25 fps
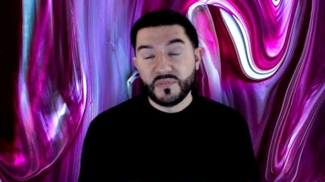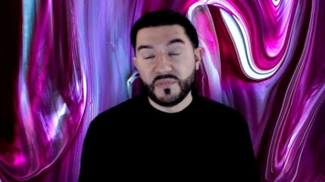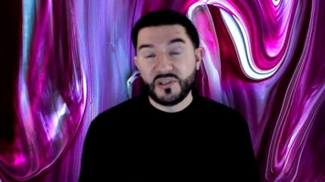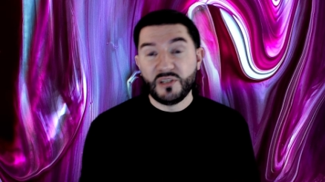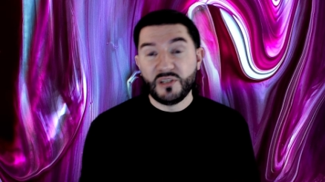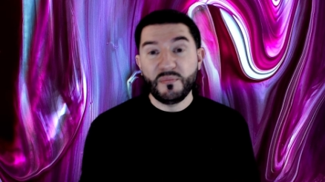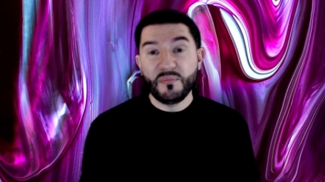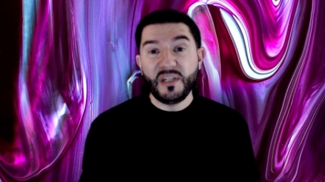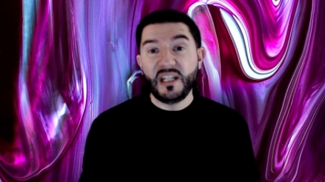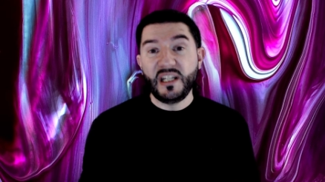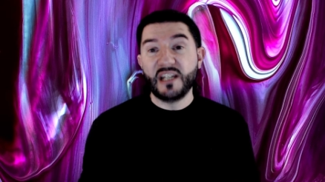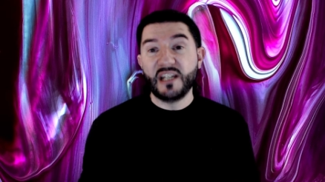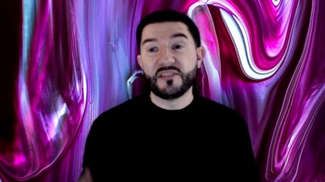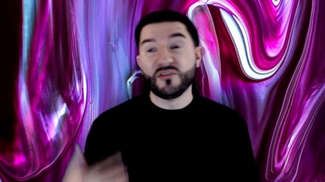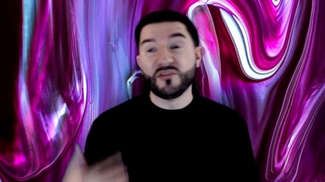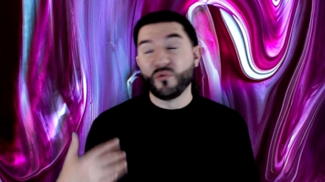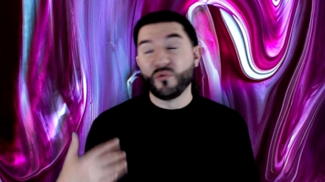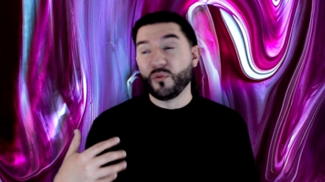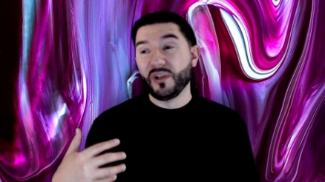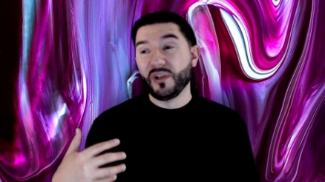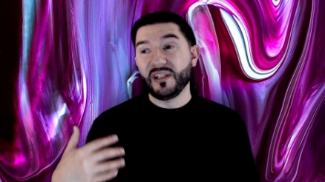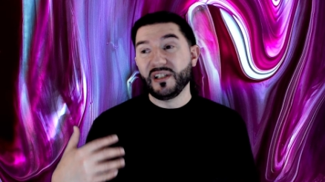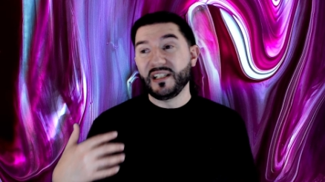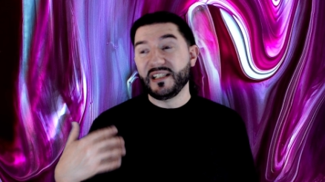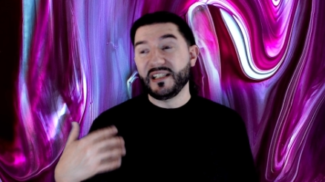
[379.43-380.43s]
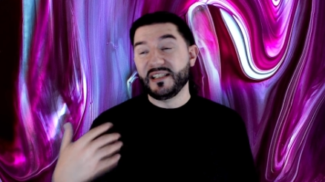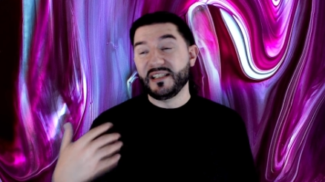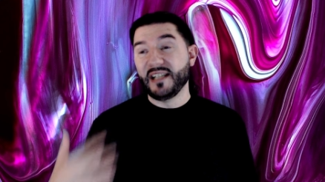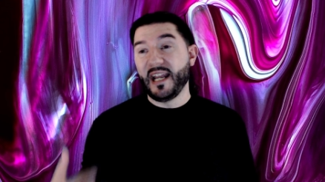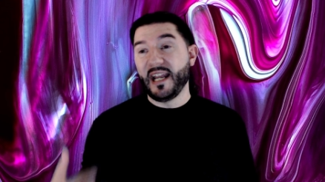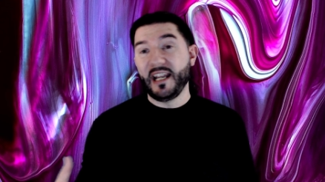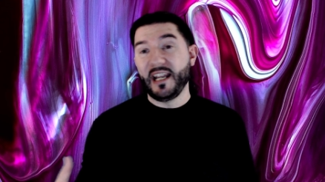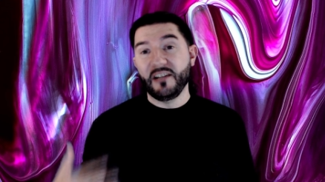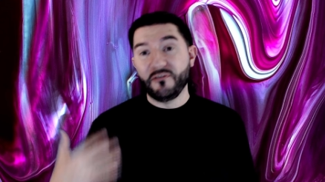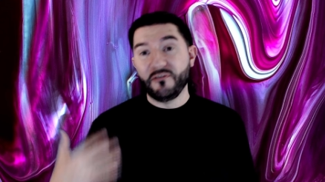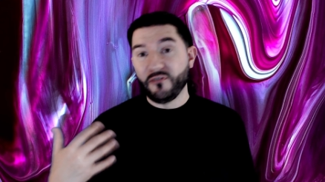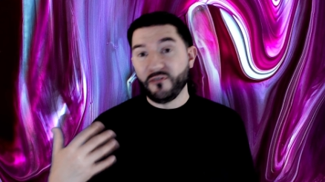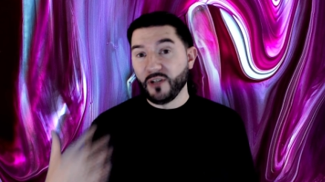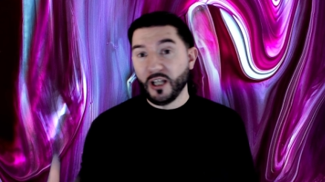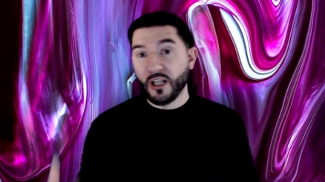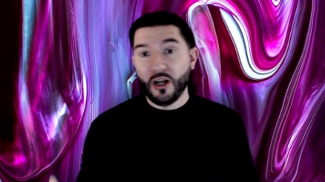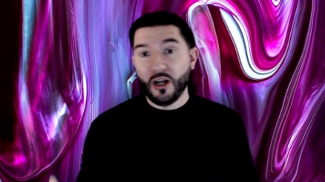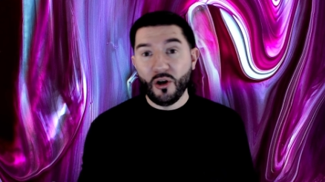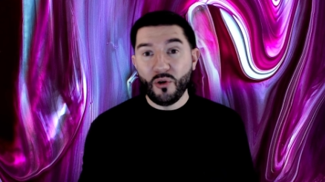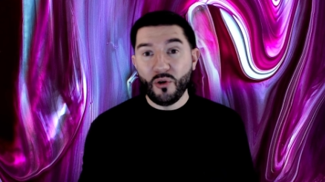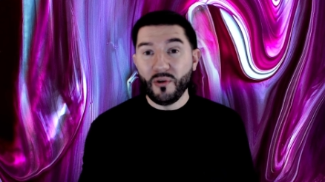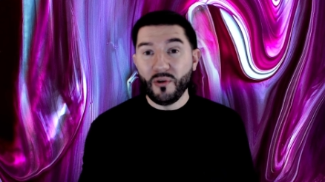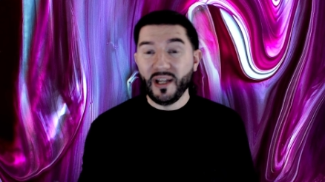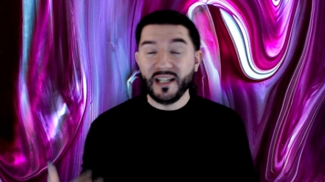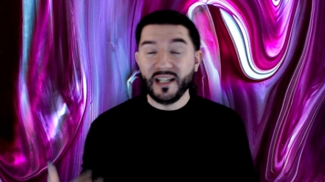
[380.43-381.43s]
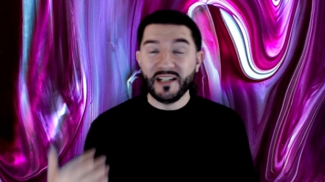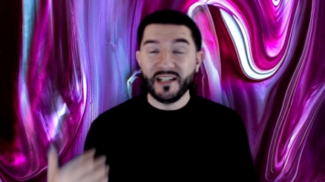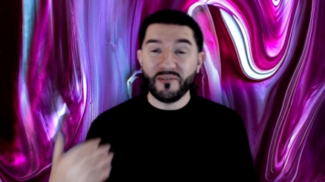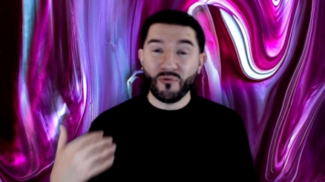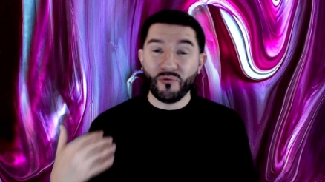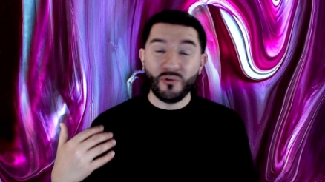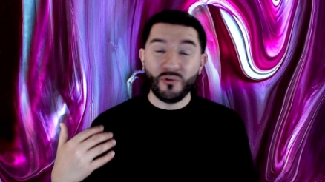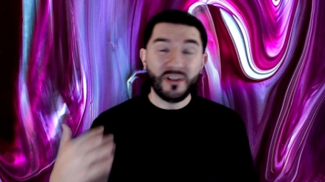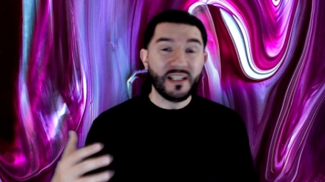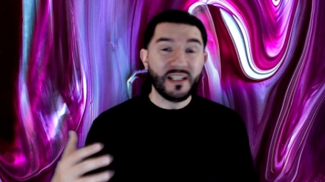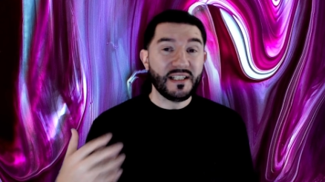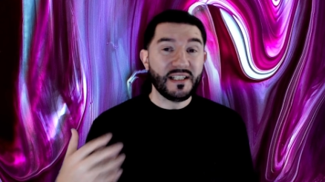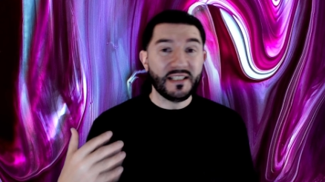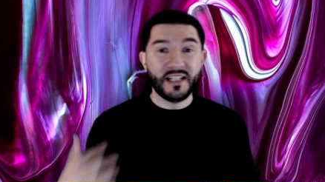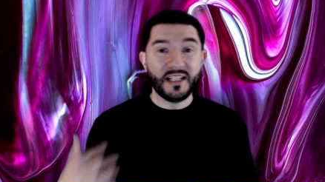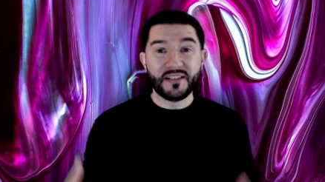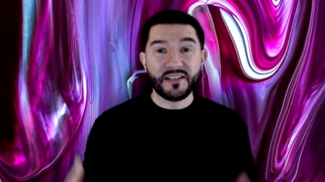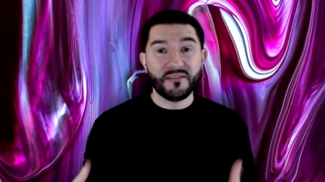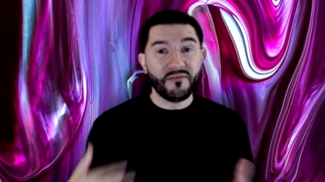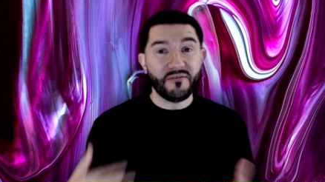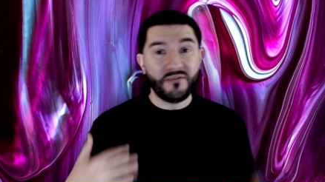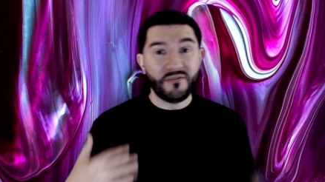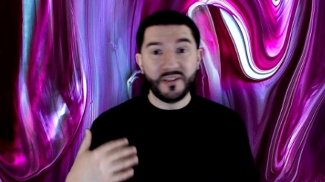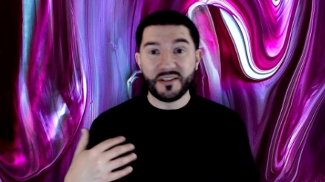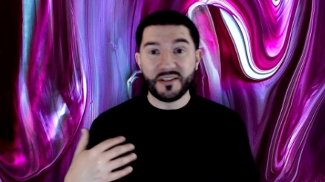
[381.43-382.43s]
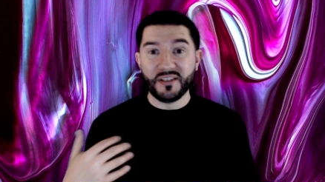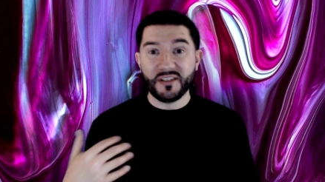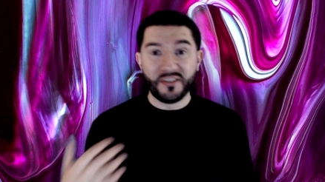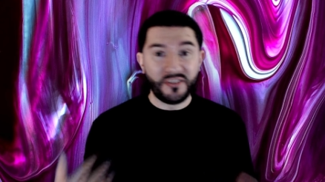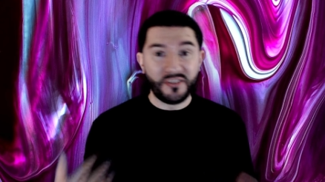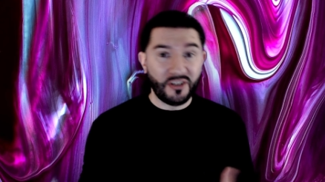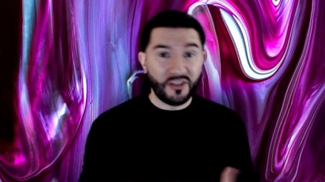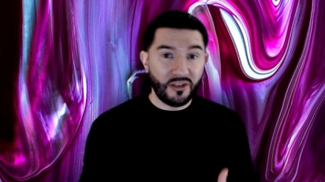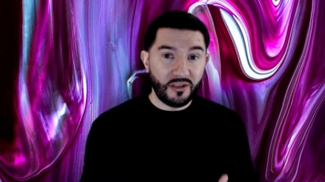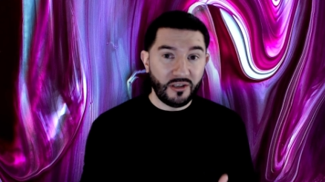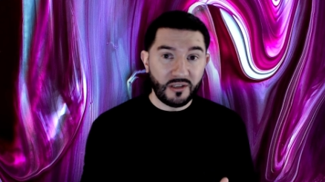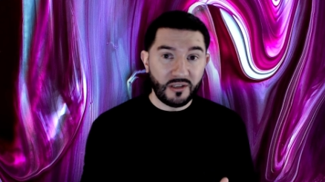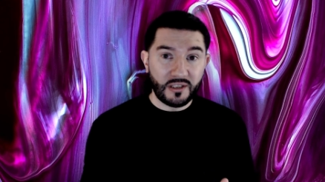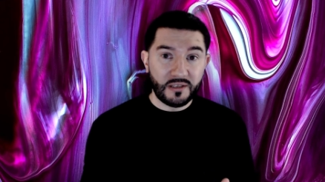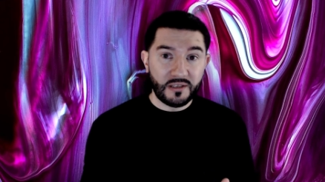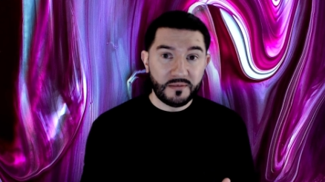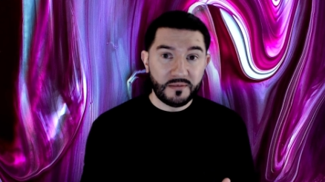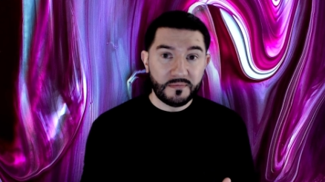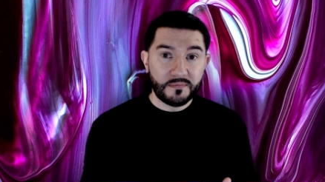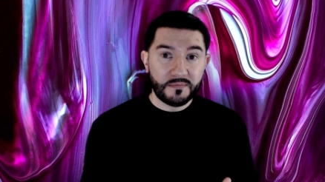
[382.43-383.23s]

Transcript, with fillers: To me, it's a really dated flow and it really doesn't fit the song.